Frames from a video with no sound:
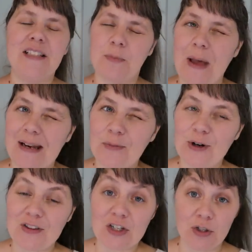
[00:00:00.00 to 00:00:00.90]
spent
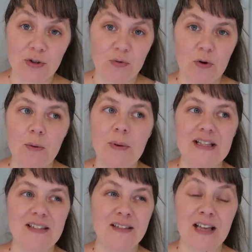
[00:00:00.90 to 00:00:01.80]
more than usual,
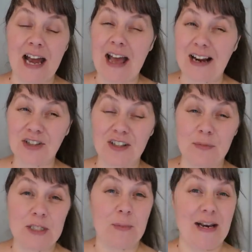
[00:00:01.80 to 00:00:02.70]
but since I actually have
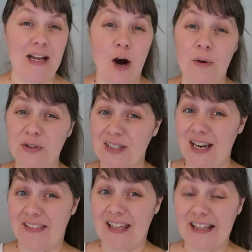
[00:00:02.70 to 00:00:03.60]
been spending almost
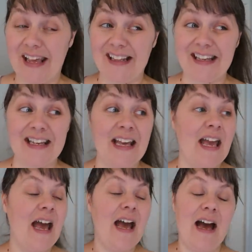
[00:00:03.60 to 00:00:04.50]
nothing lately,
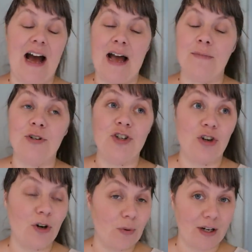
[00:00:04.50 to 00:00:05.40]
I'm
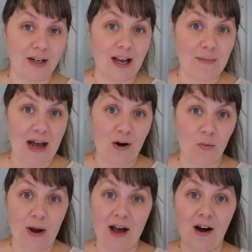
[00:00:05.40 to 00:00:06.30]
sure we're gonna come
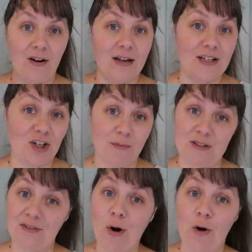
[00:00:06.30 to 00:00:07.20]
out well in terms
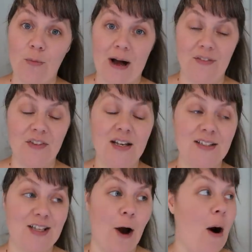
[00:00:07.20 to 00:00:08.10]
of the whole month.
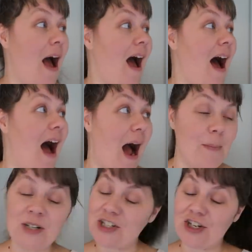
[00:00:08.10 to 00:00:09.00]
So
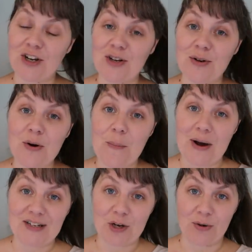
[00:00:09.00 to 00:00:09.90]
I'm gonna show you
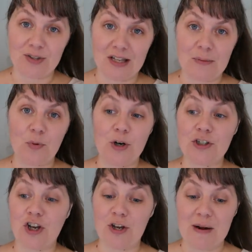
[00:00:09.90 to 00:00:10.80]
my totals on the
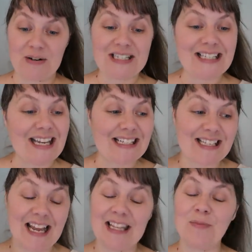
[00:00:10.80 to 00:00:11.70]
board, show you my receipts,
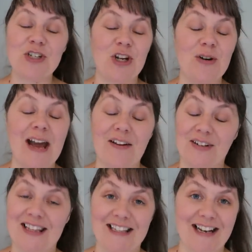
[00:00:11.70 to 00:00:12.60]
and then I'm gonna show you
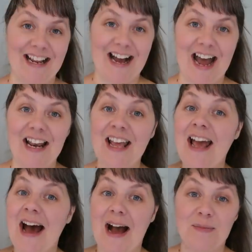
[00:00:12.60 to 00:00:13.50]
everything that I got.
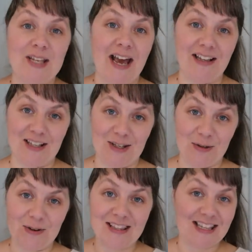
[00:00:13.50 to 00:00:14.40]
I'm telling
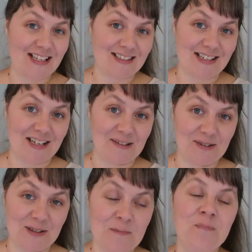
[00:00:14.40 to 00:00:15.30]
you, these
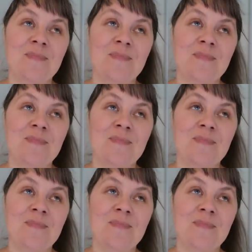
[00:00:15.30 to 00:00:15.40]
deals,